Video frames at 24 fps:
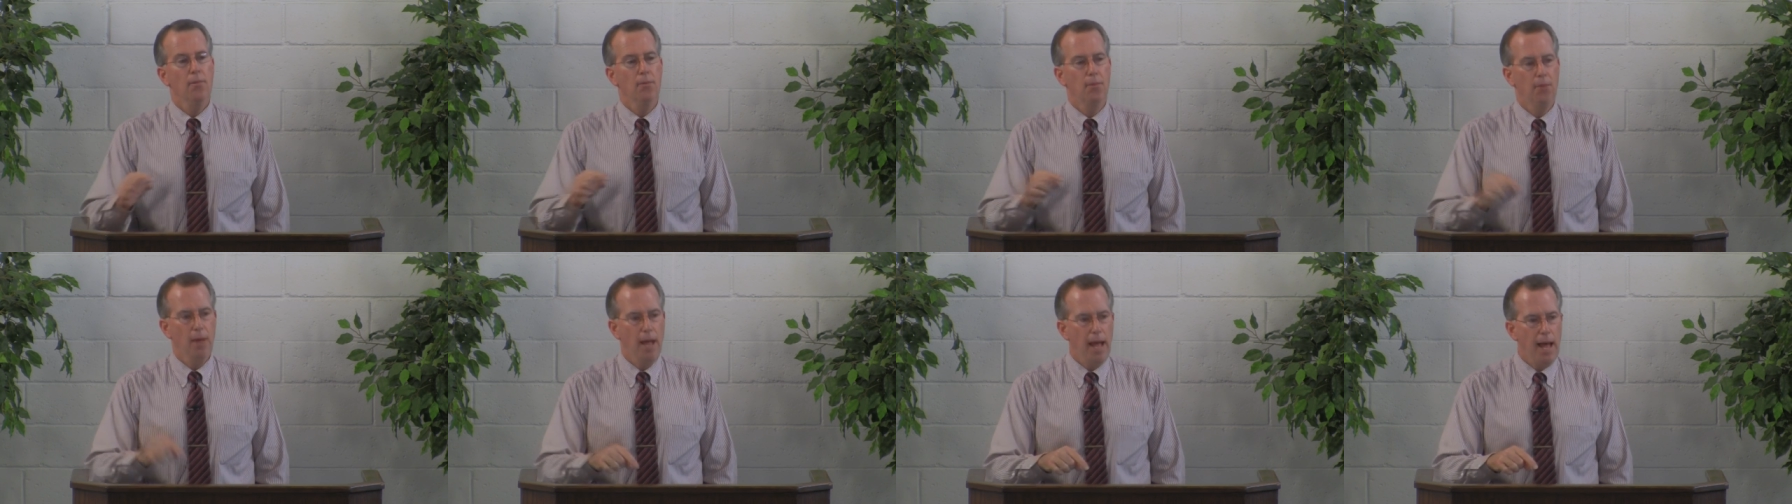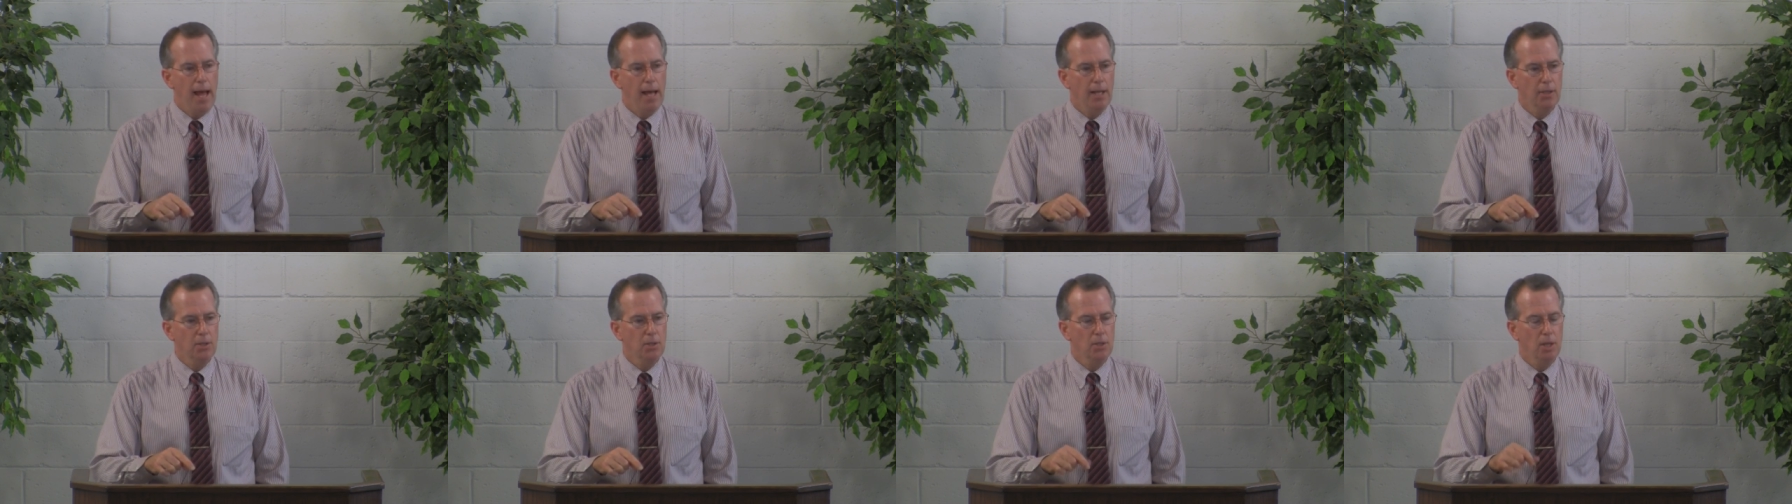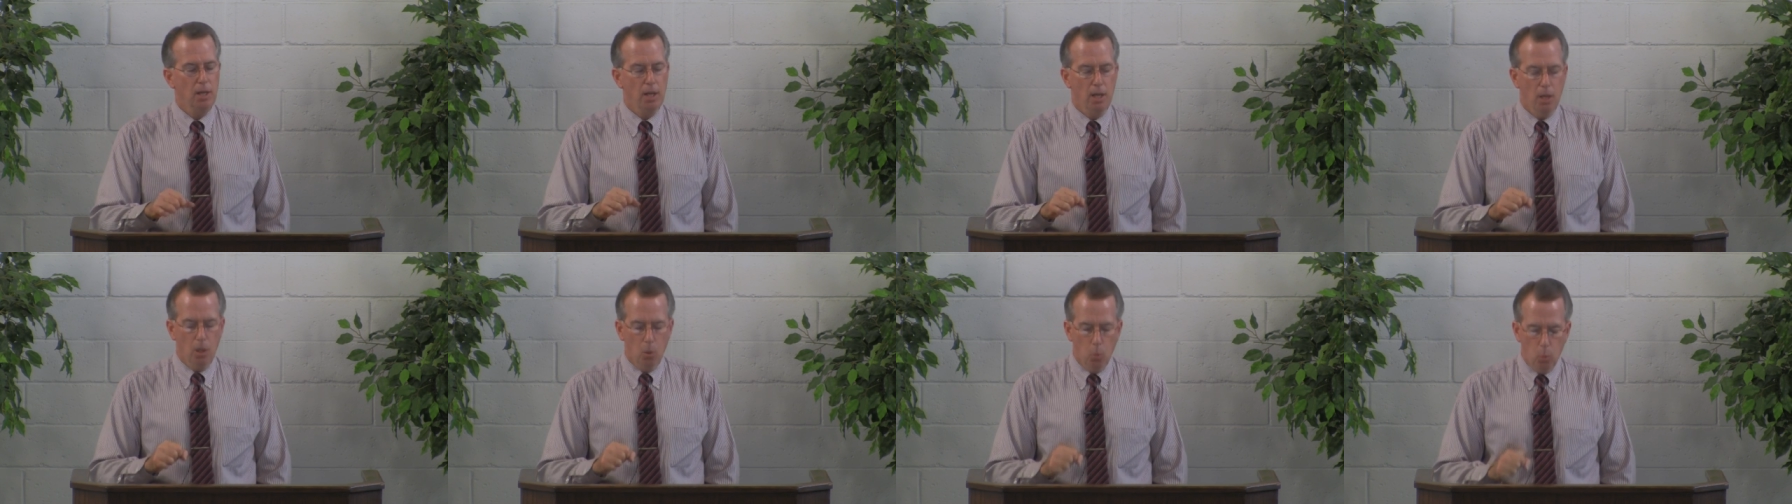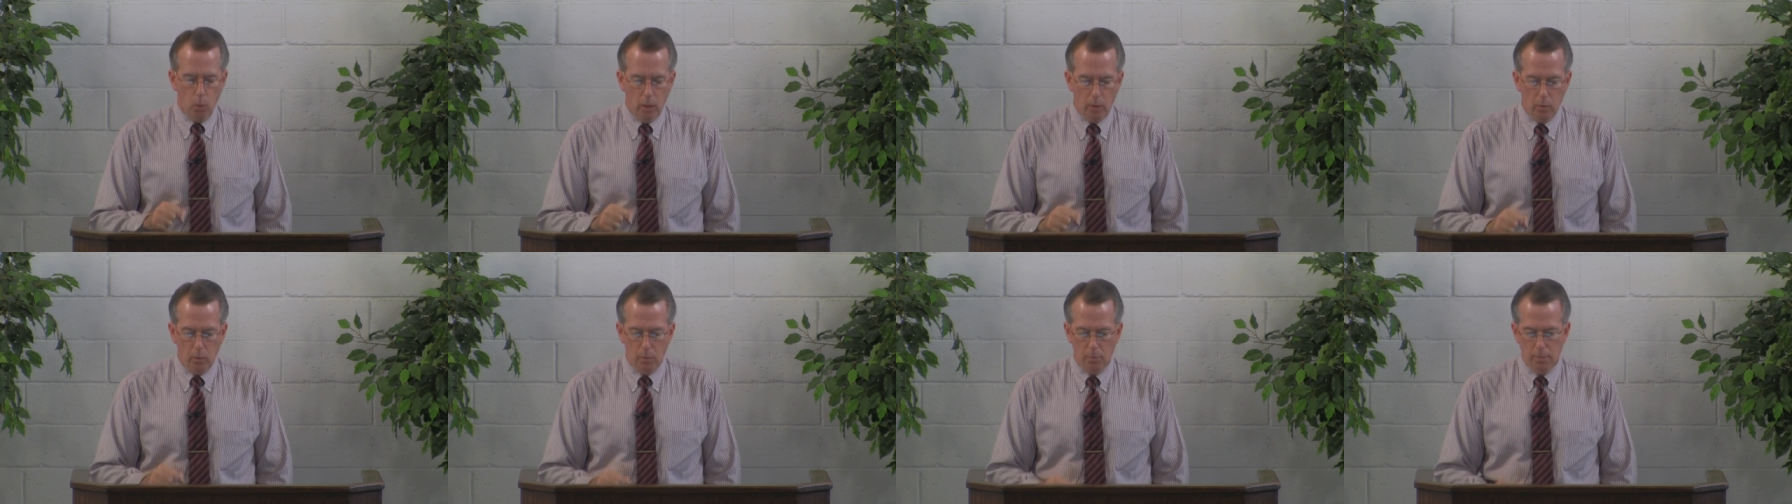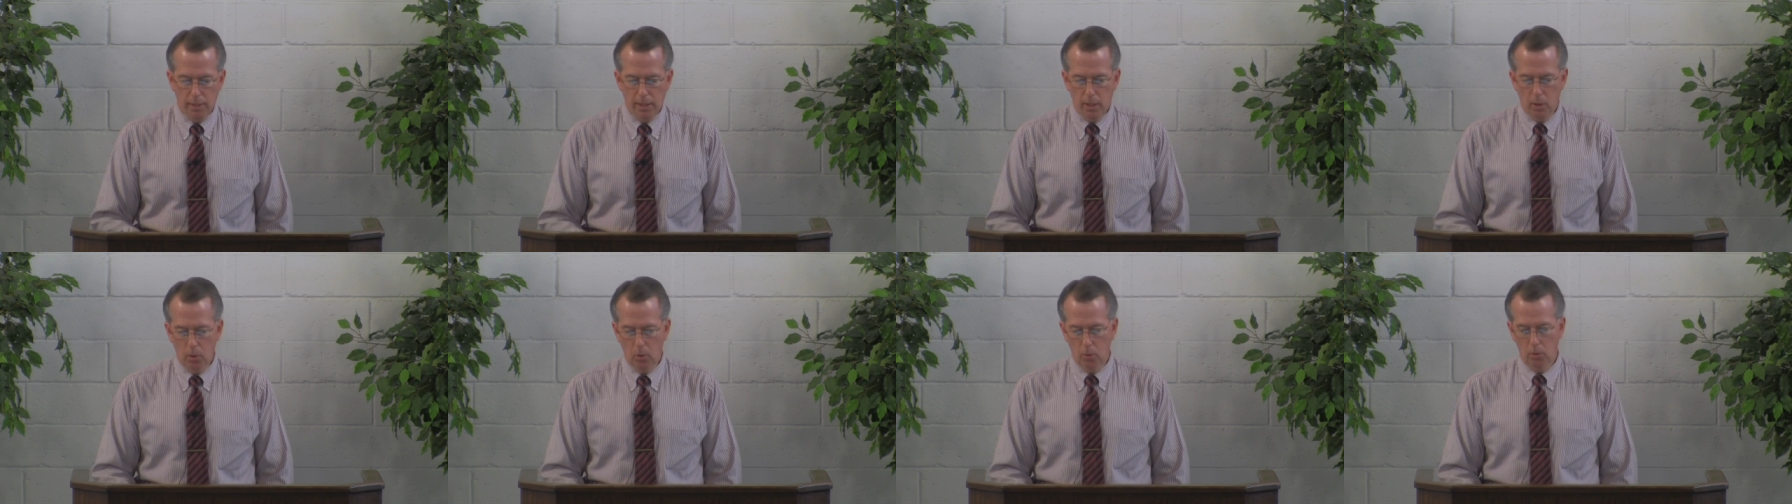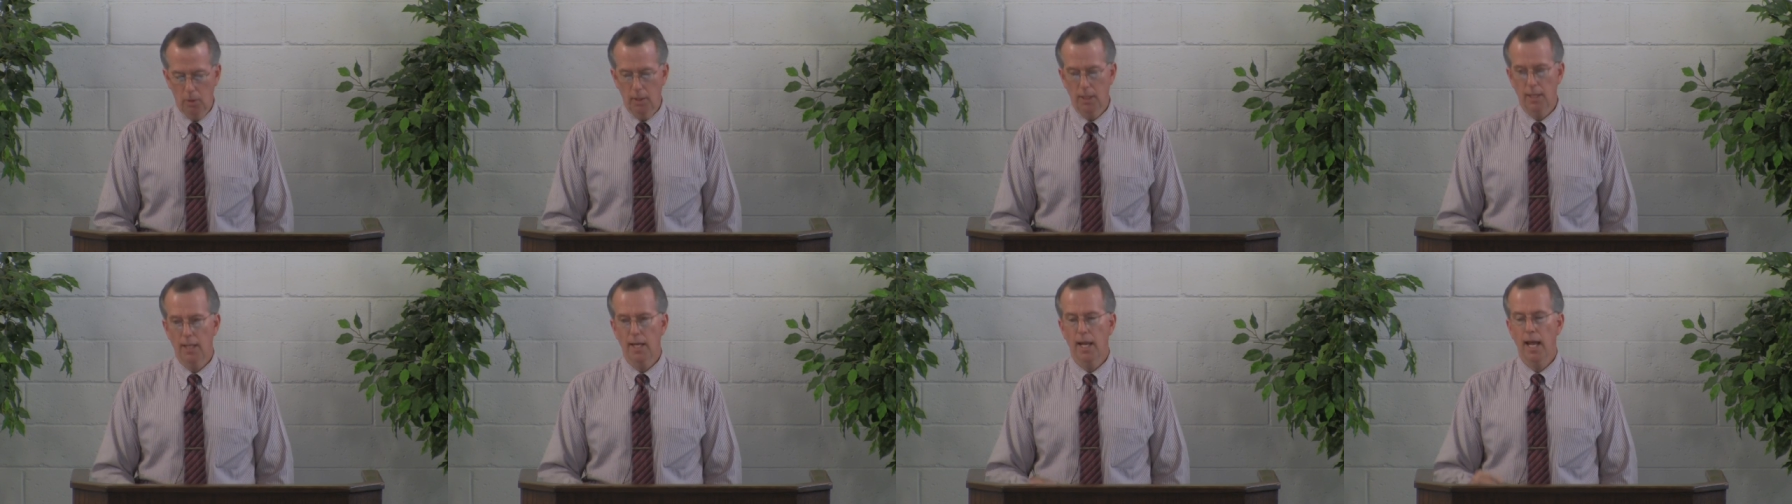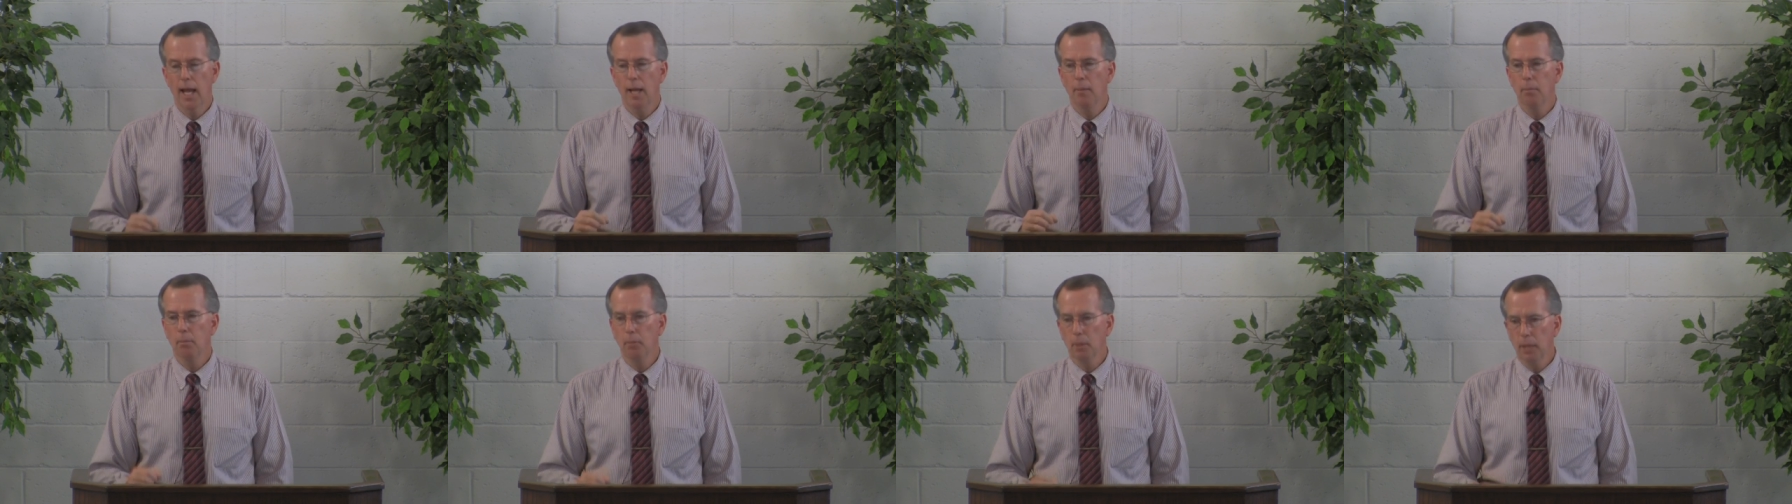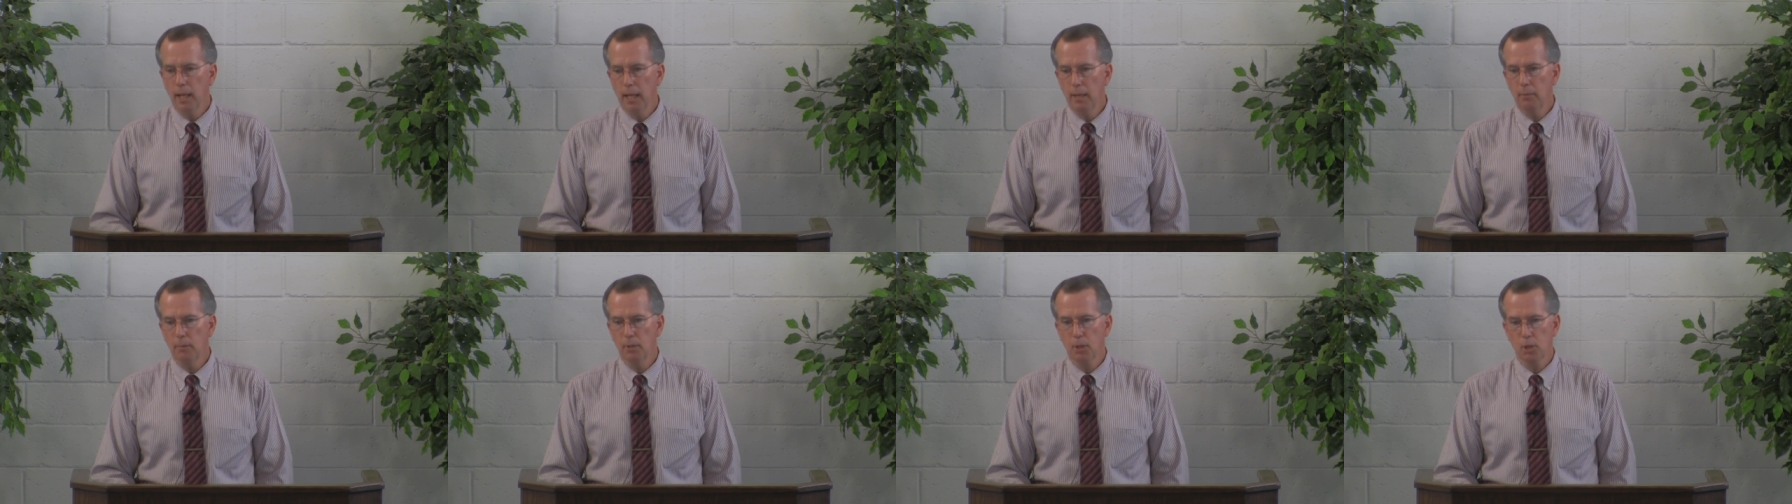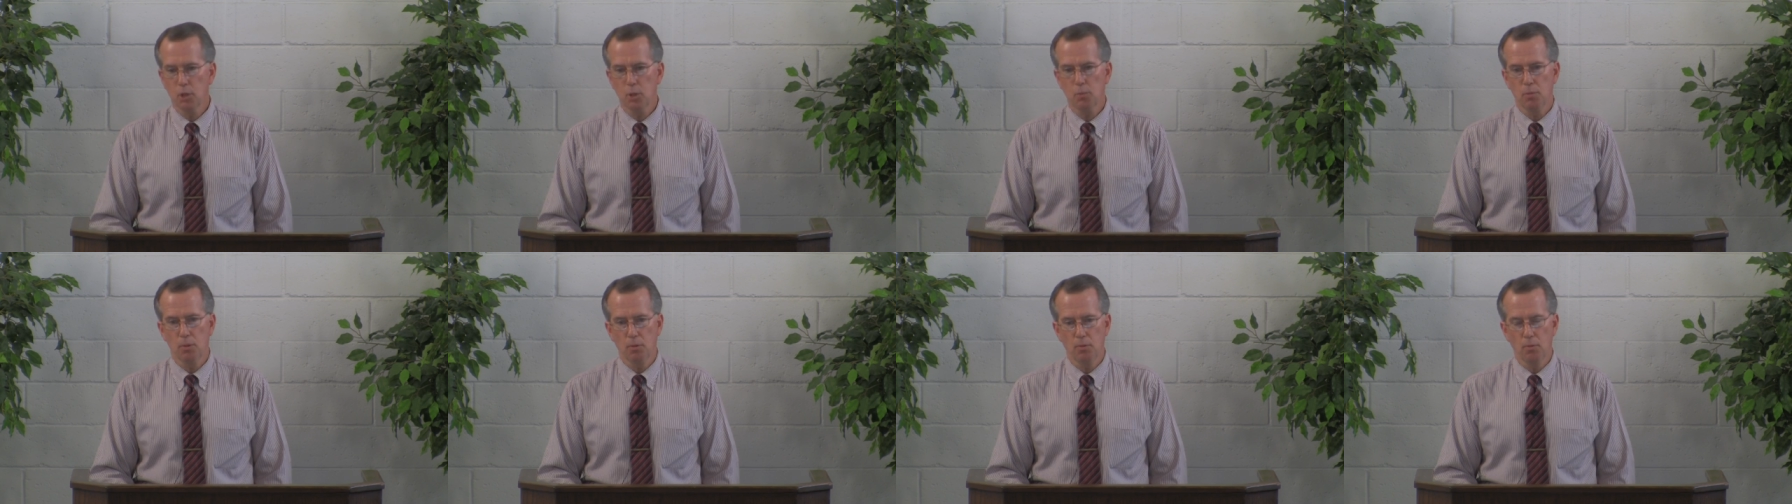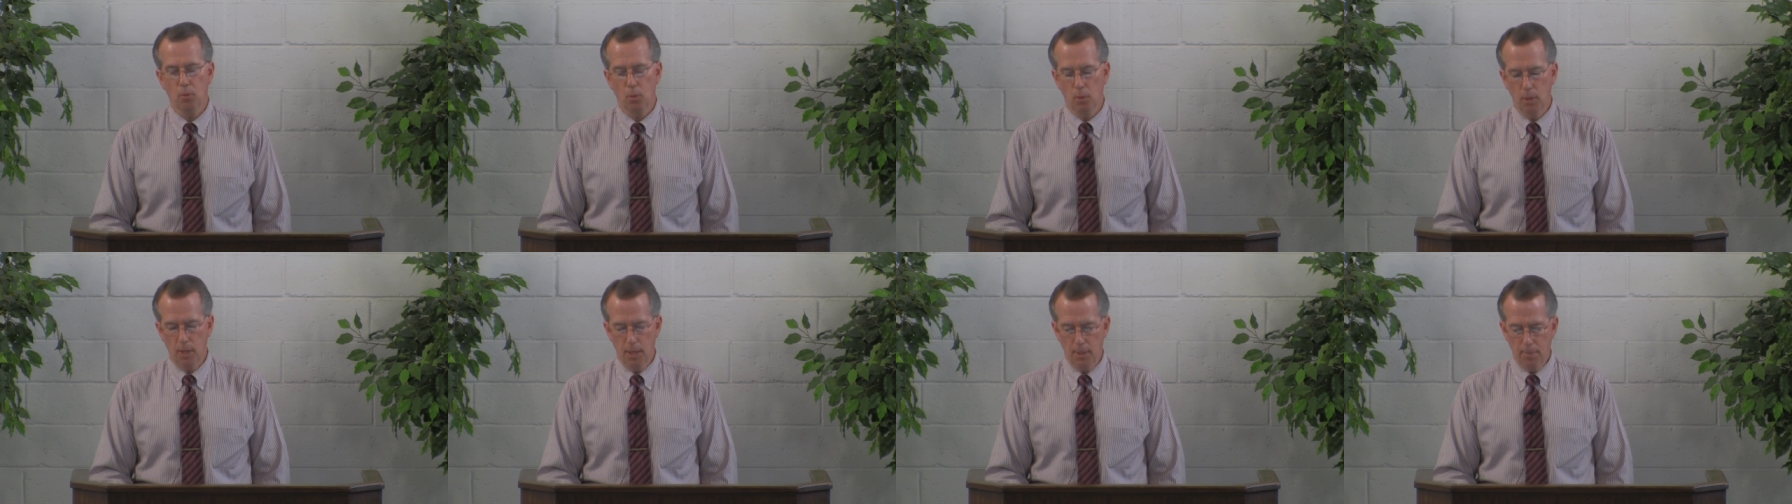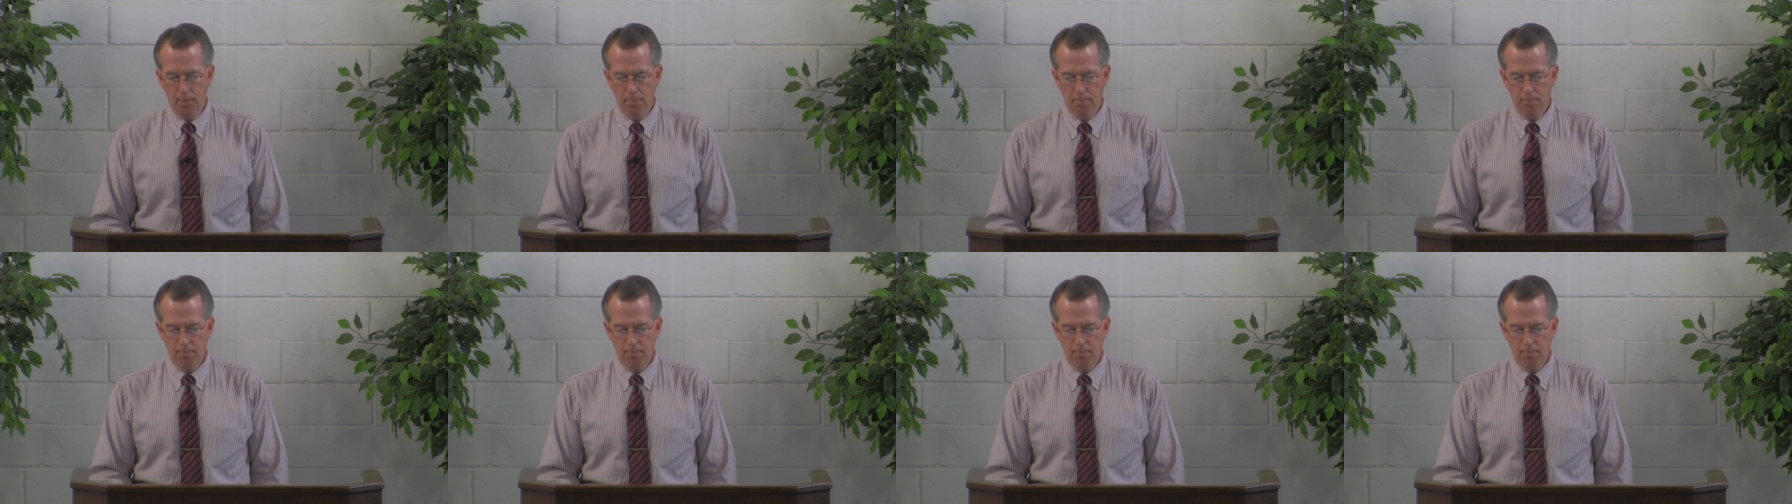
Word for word: that we would be holy and blameless before him.